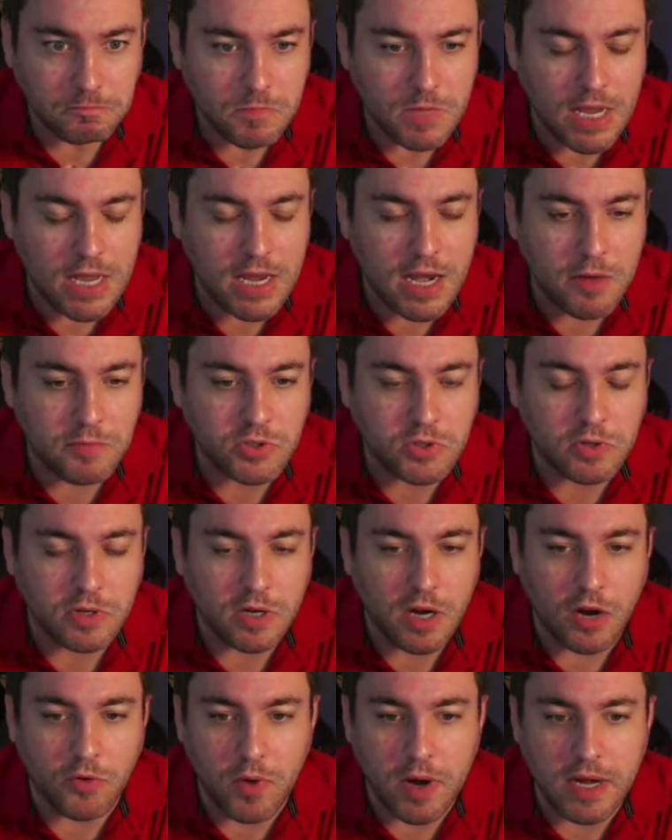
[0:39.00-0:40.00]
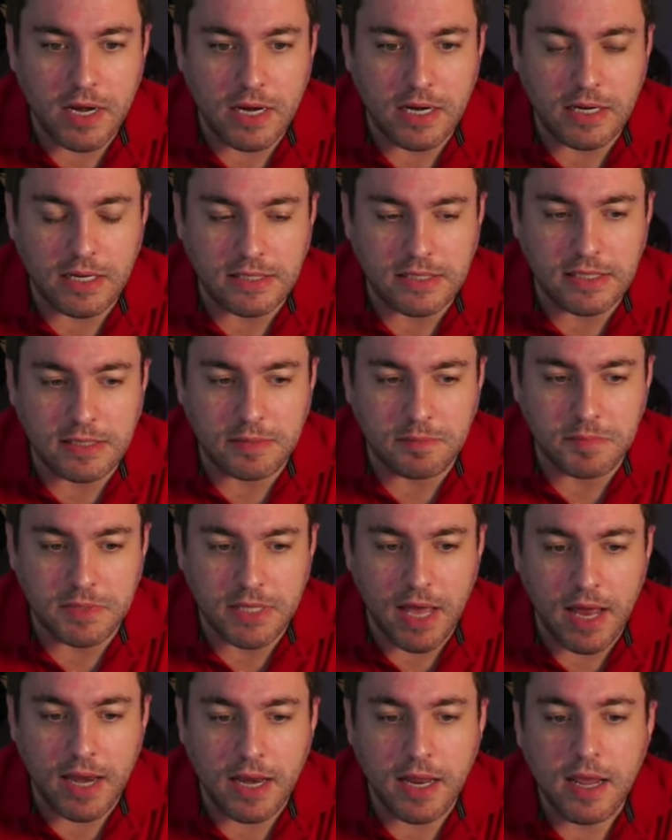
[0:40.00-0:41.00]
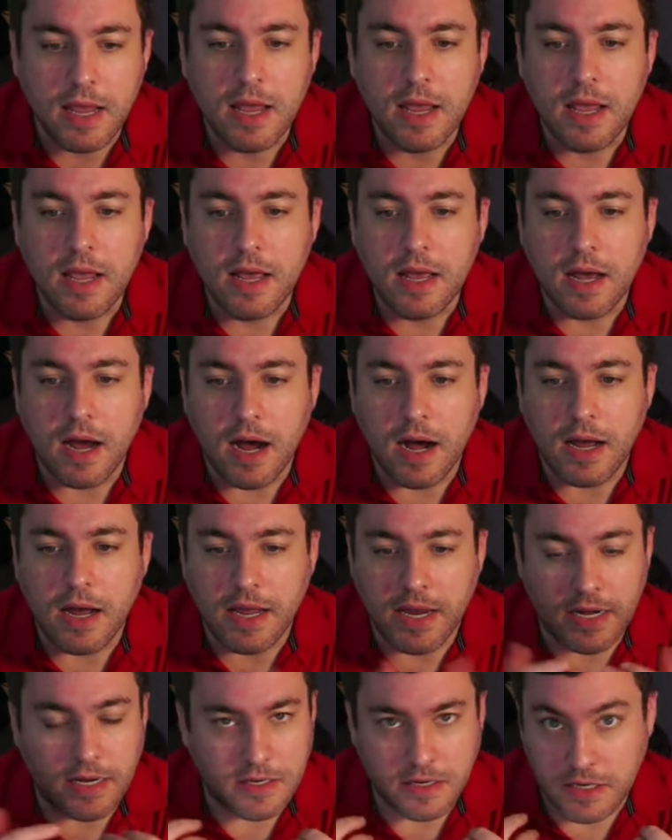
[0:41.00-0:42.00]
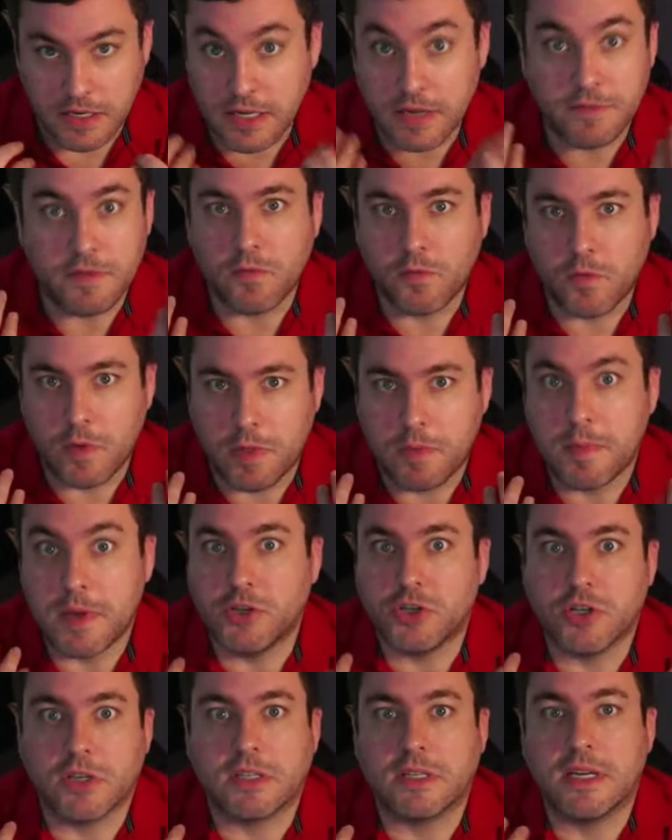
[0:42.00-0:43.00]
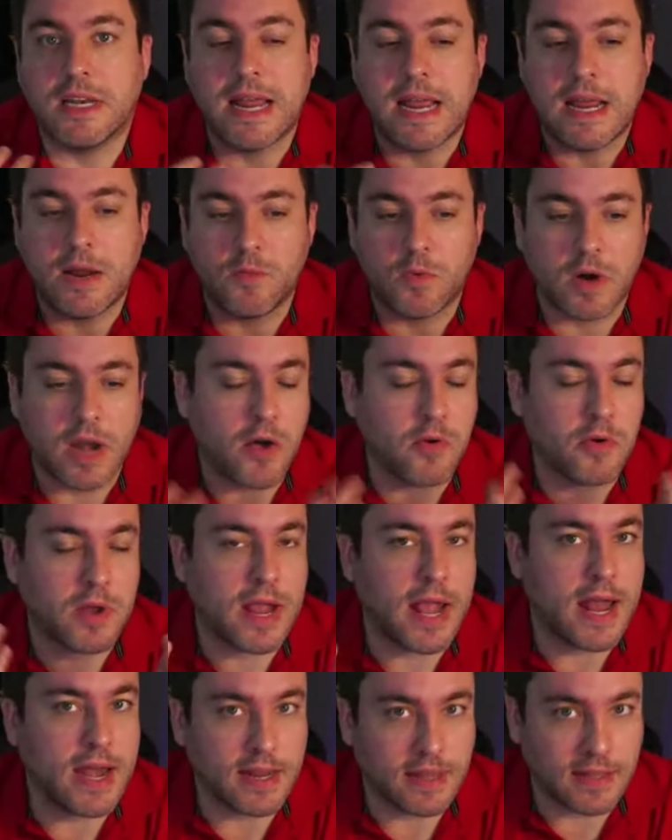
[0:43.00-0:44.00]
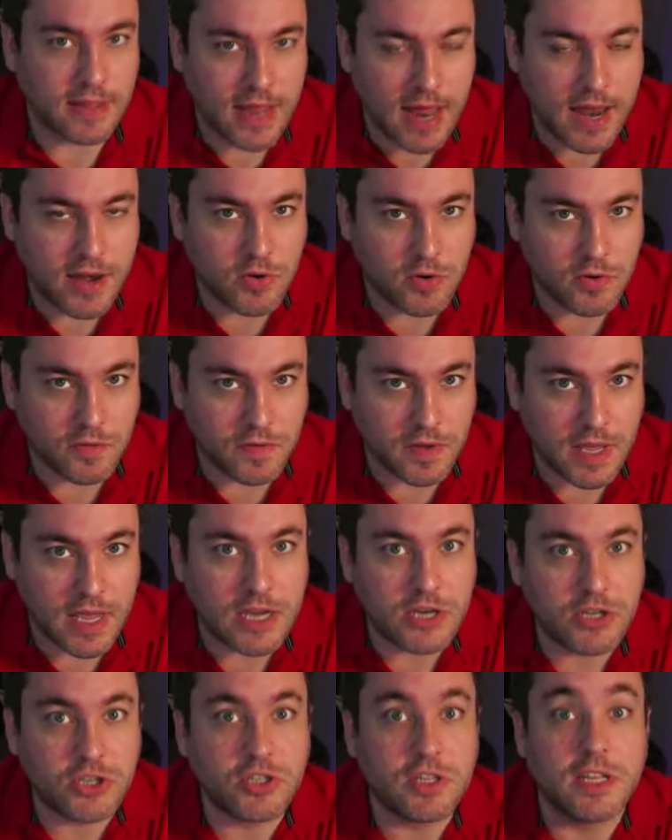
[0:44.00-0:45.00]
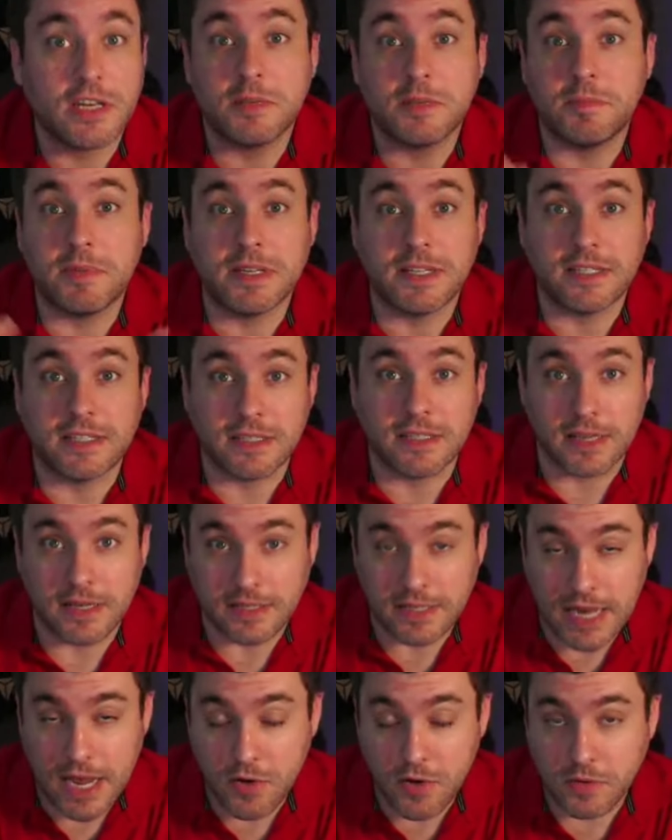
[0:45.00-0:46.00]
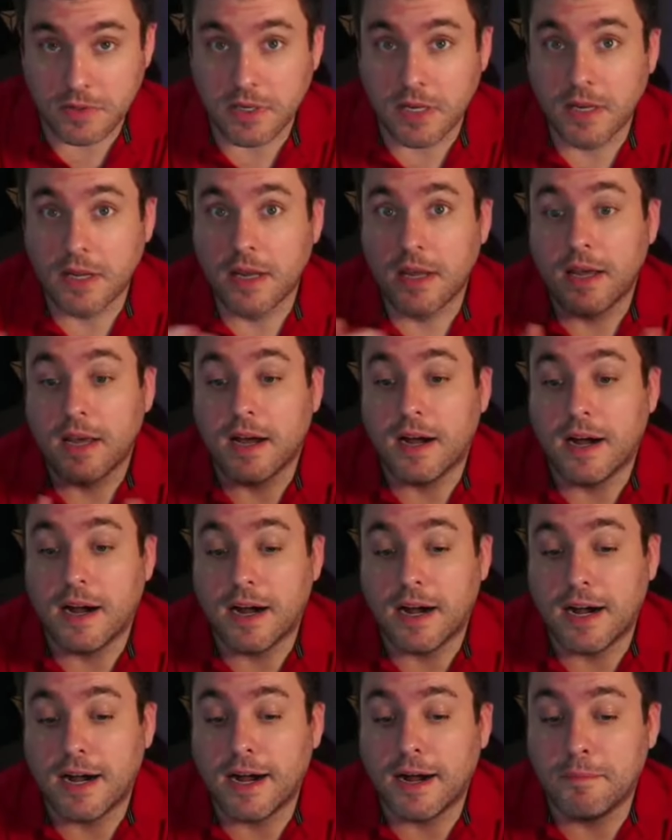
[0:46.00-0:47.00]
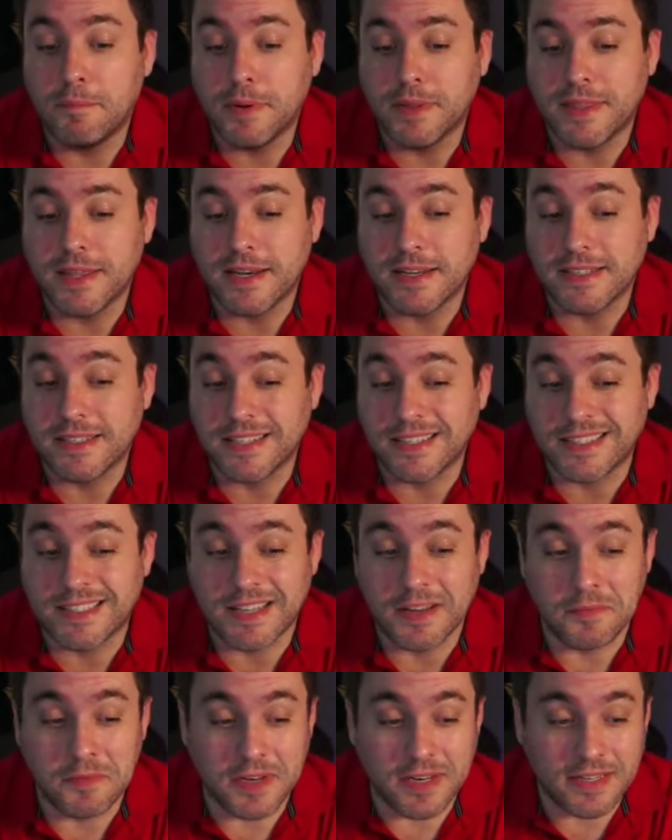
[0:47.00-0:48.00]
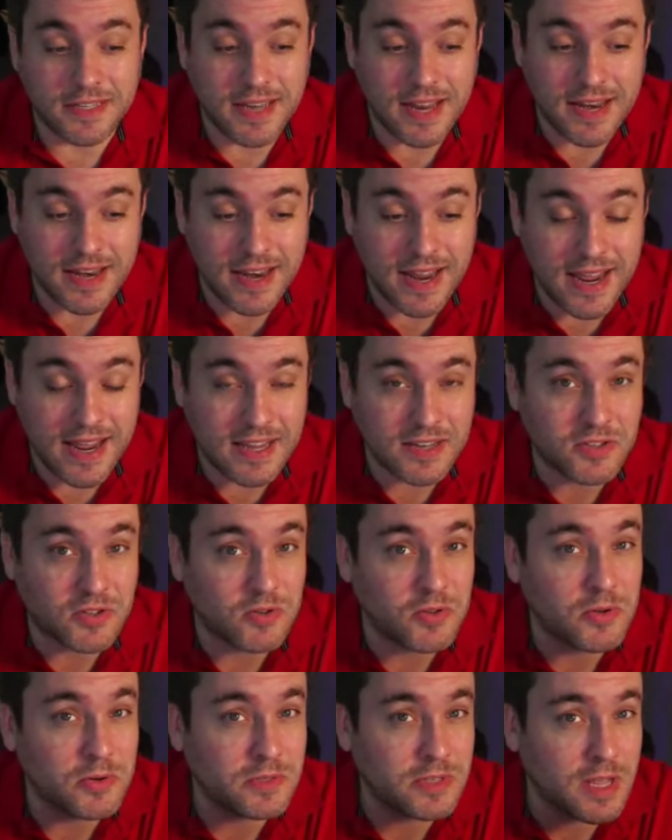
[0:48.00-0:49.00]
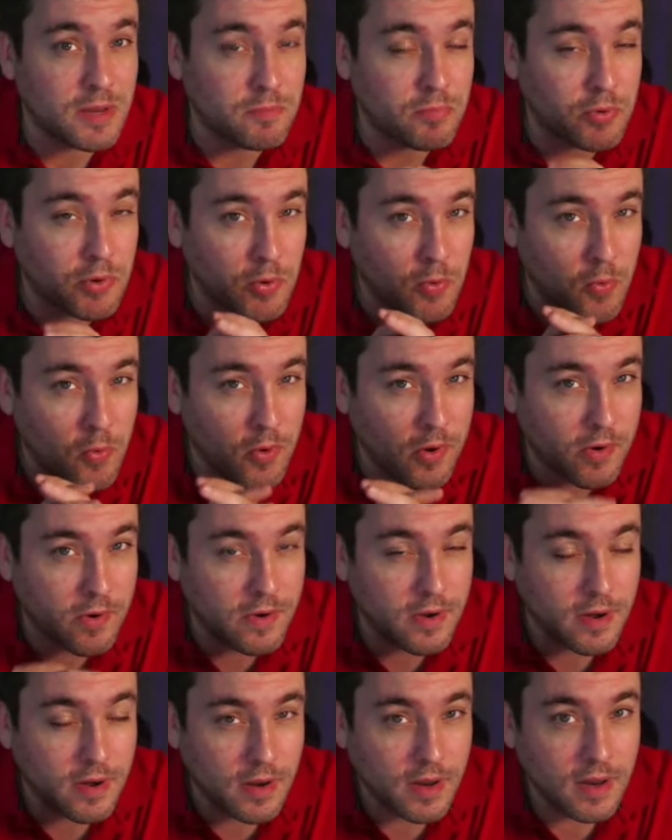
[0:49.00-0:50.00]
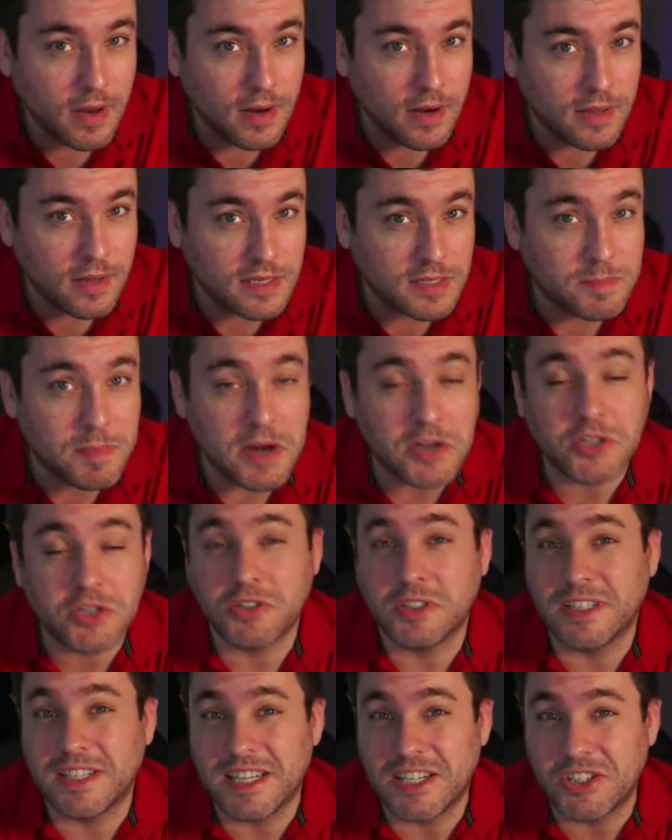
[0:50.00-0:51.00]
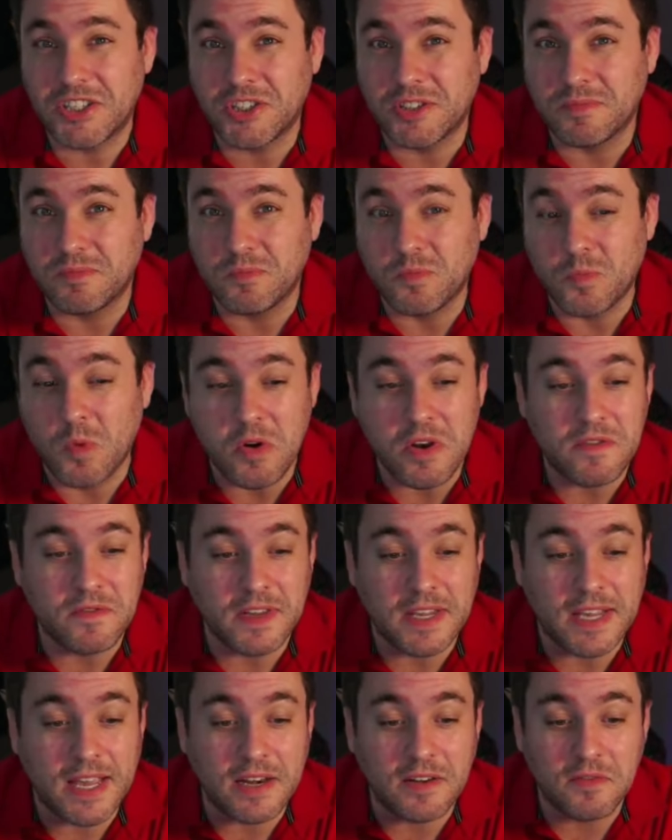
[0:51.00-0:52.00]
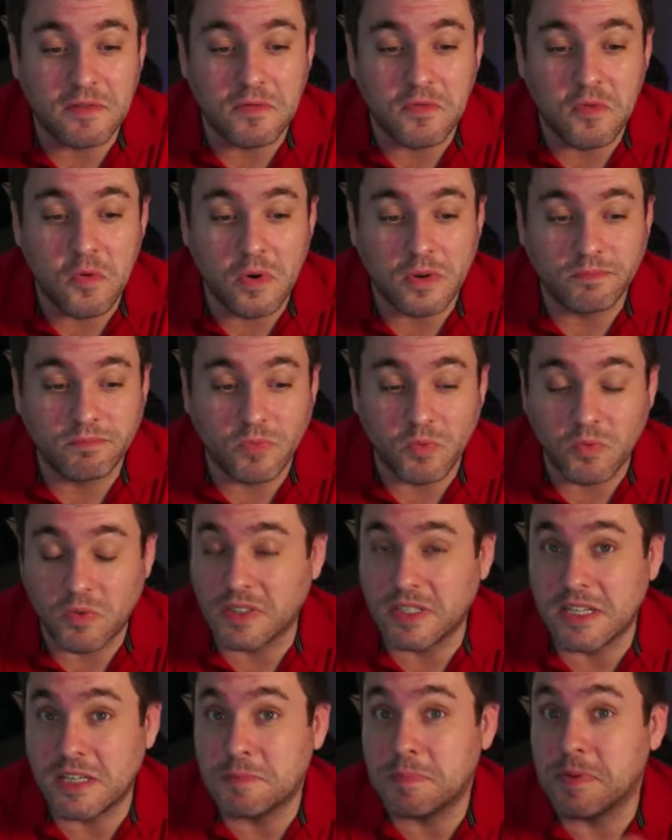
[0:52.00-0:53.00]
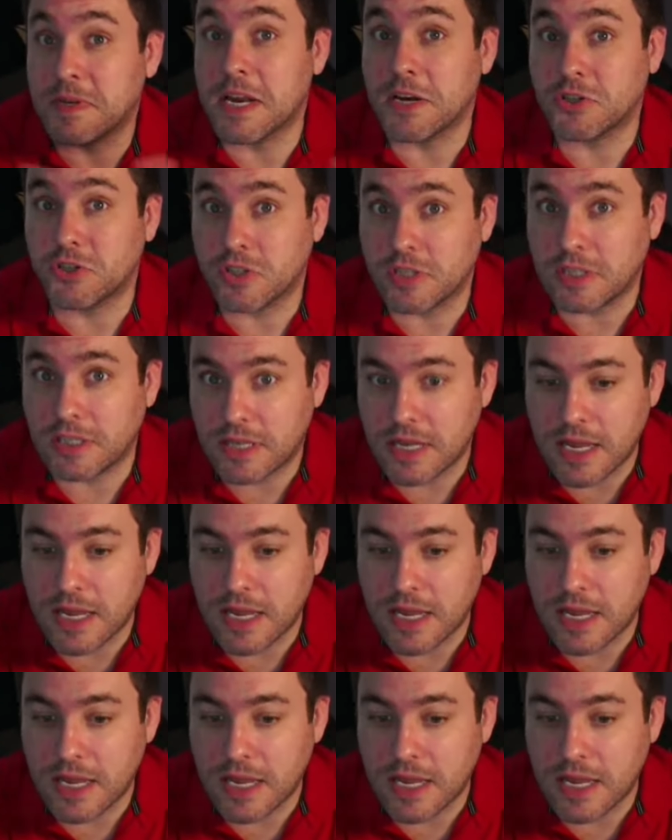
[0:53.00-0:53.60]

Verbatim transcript: And I was looking on Reddit, and it seems that, uh, and even with me just today, we're now getting that notification that is being sent out. Uh, but then it says seven to ten days. So those that pre-ordered the special edition won't even get it for release potentially.